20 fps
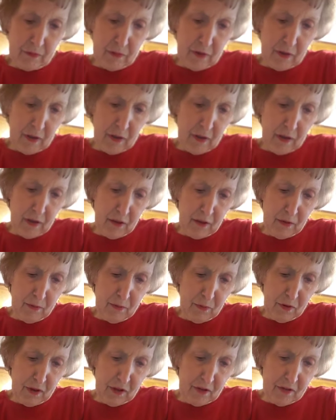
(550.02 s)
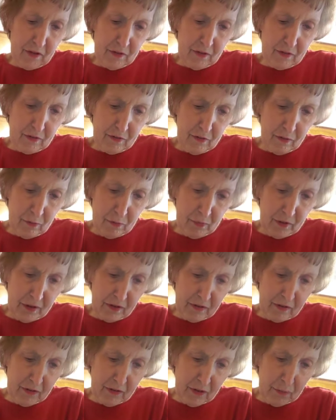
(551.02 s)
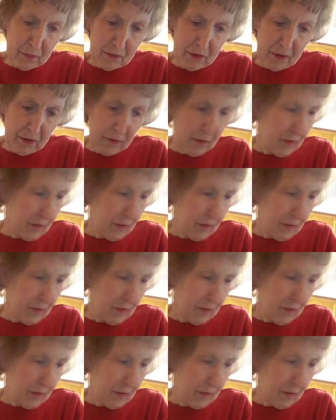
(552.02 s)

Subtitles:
Okay, we get this all mixed up here.